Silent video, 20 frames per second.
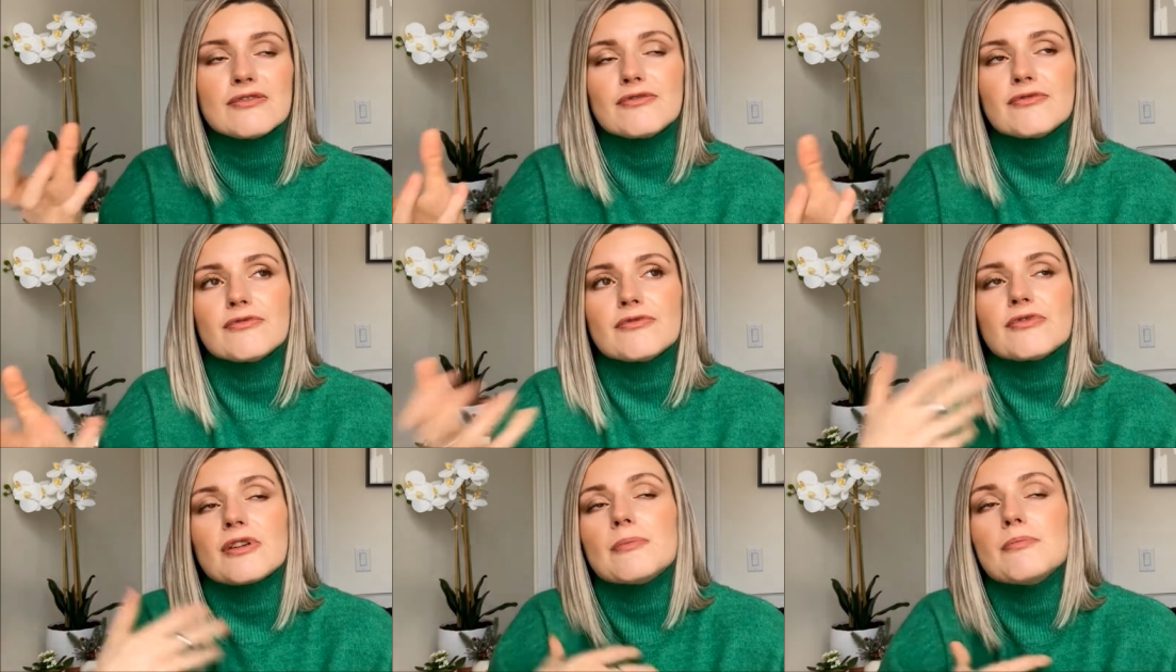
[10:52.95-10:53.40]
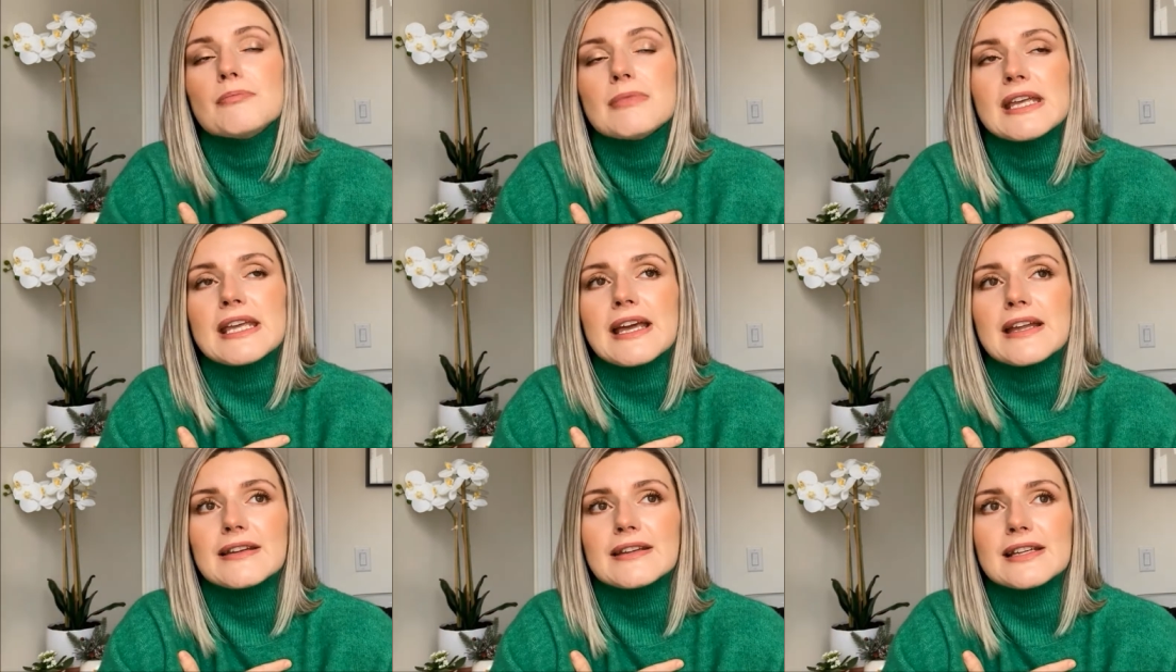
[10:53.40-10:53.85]
from
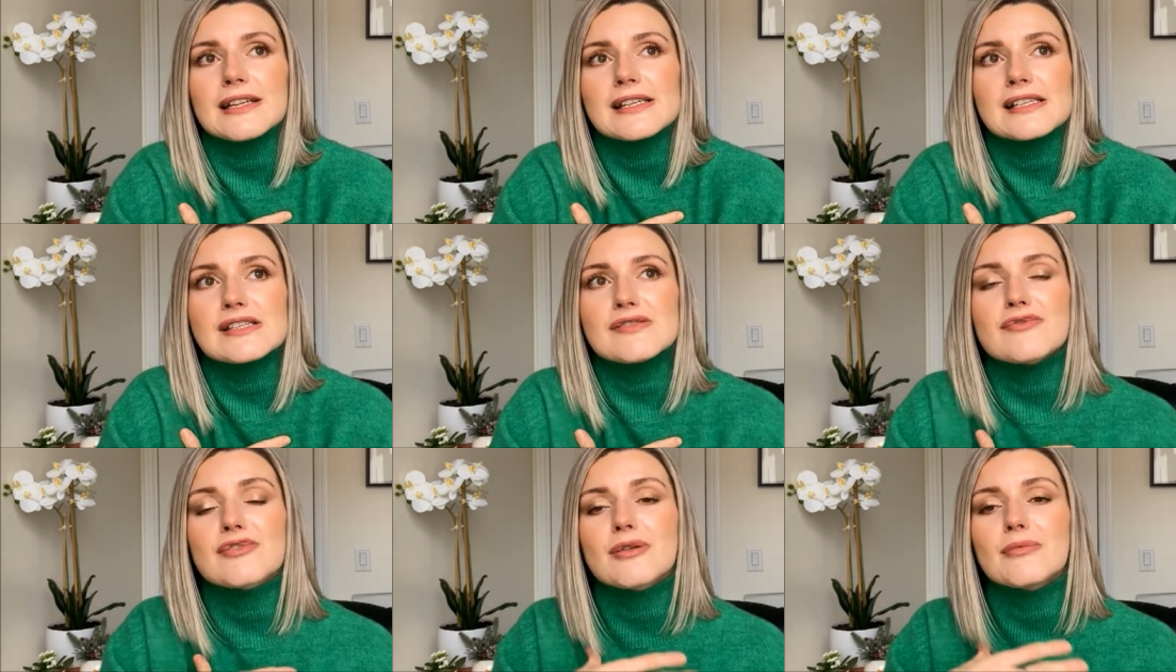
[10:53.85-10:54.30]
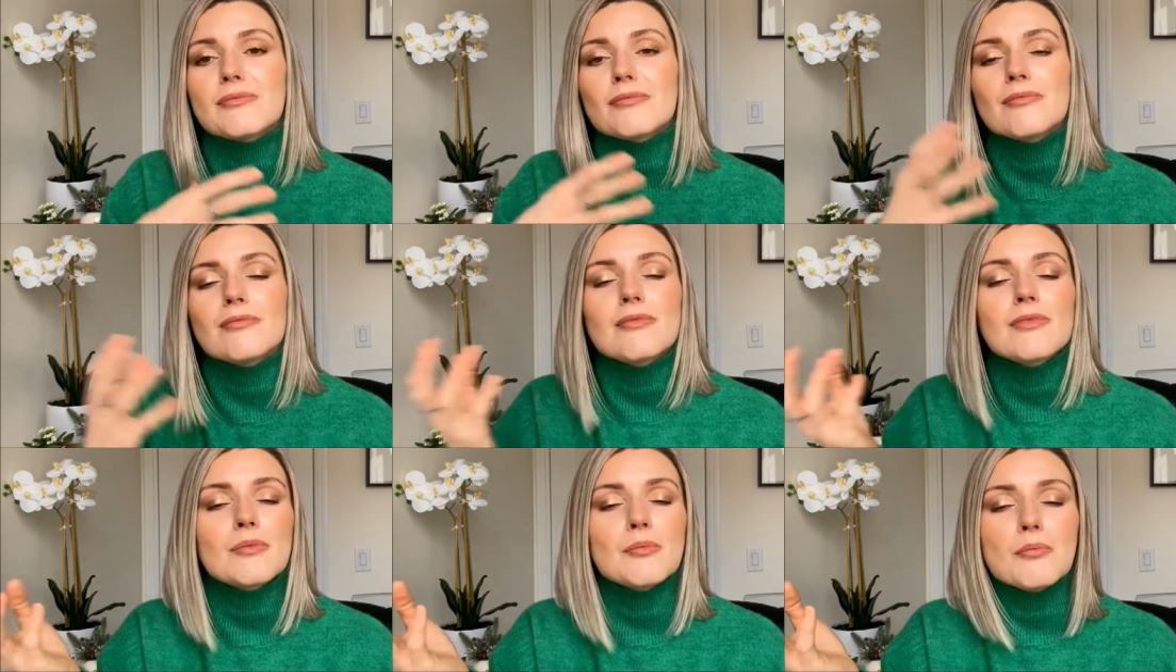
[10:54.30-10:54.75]
me at least, from
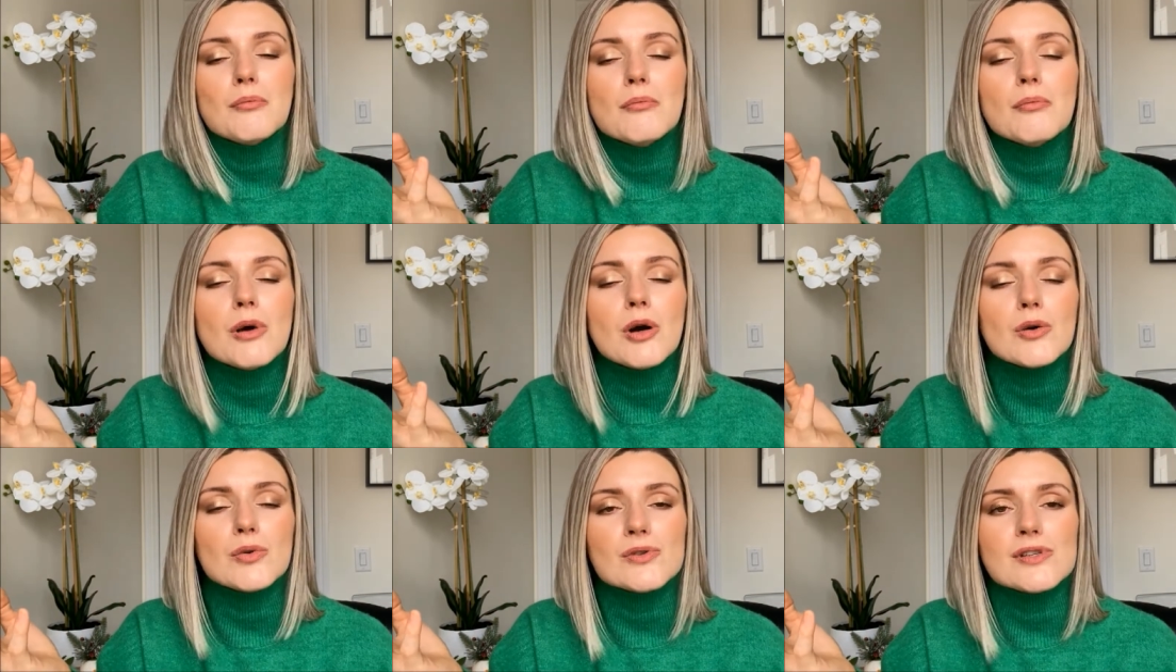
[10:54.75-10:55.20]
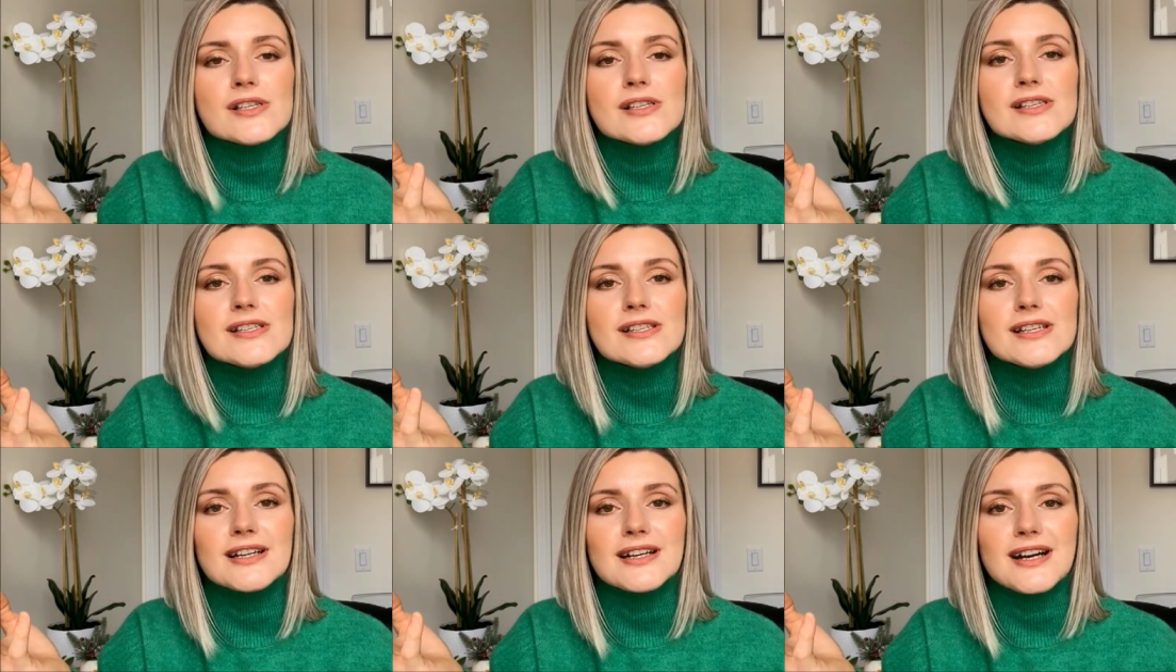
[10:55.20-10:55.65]

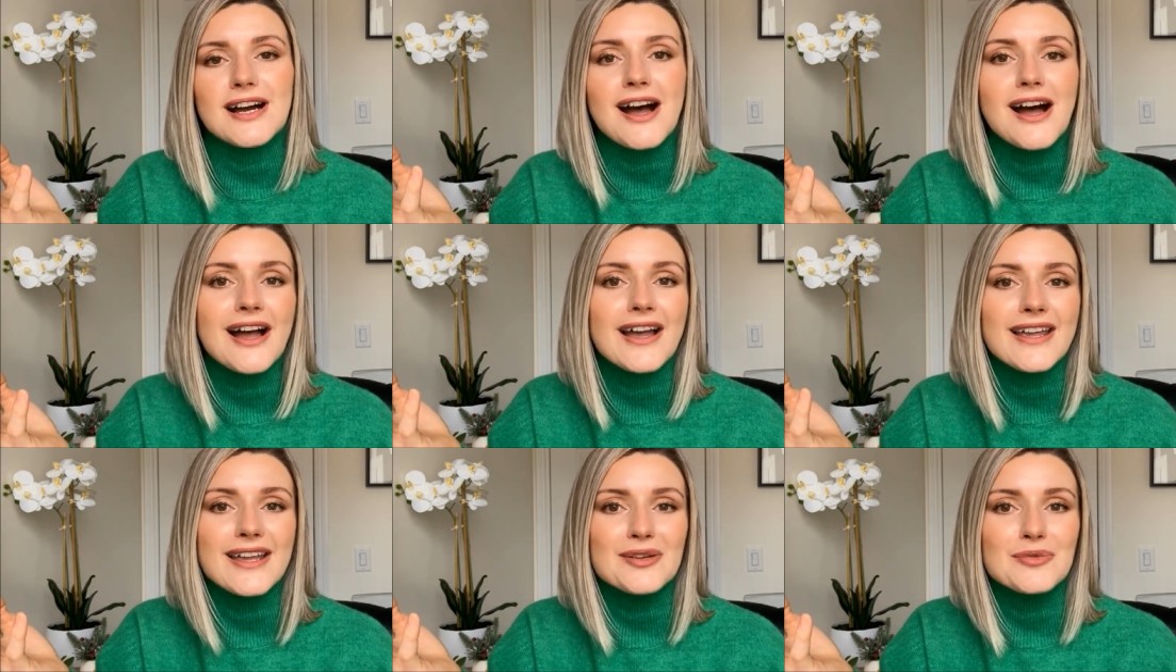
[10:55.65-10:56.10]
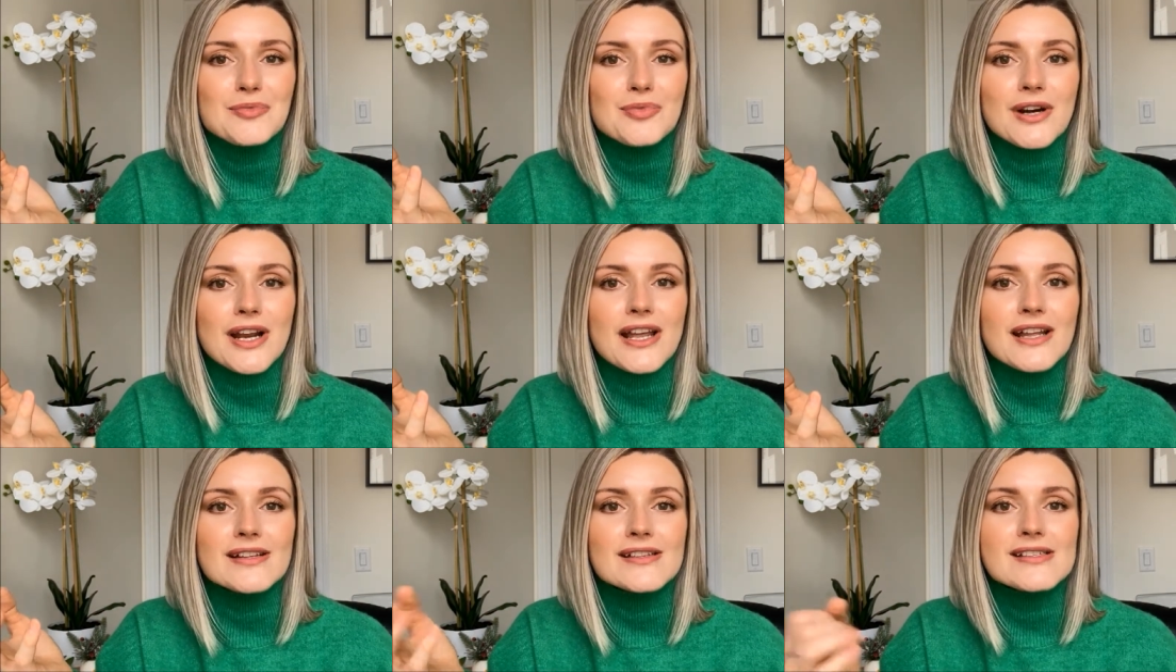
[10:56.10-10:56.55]
most high-end
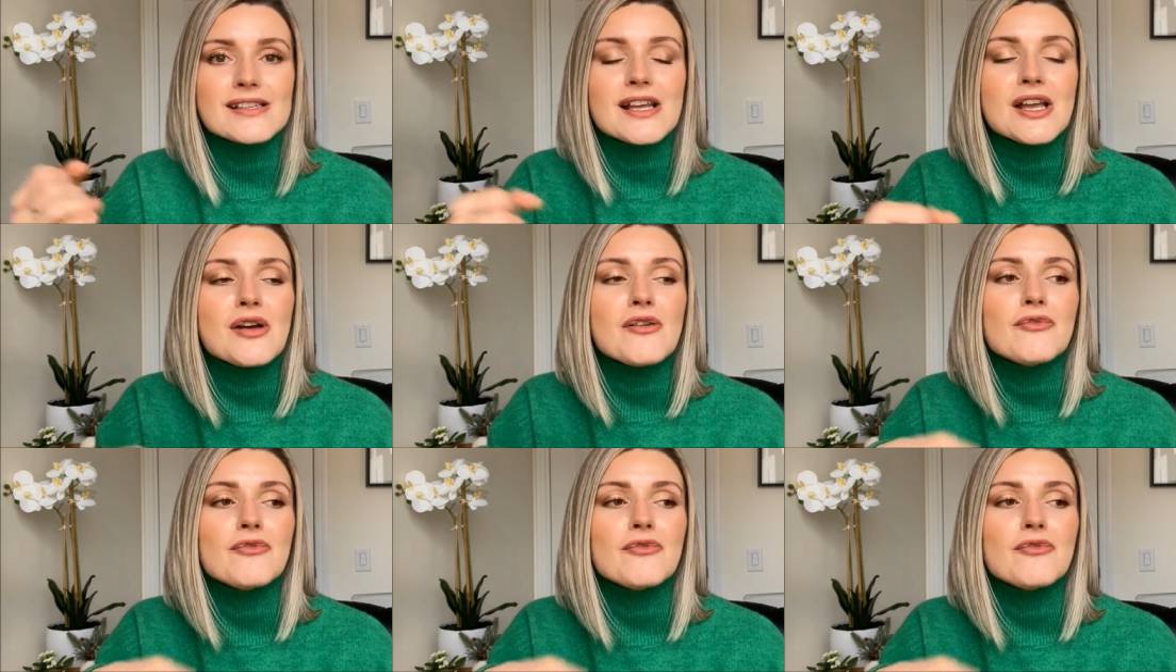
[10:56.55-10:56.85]
brands,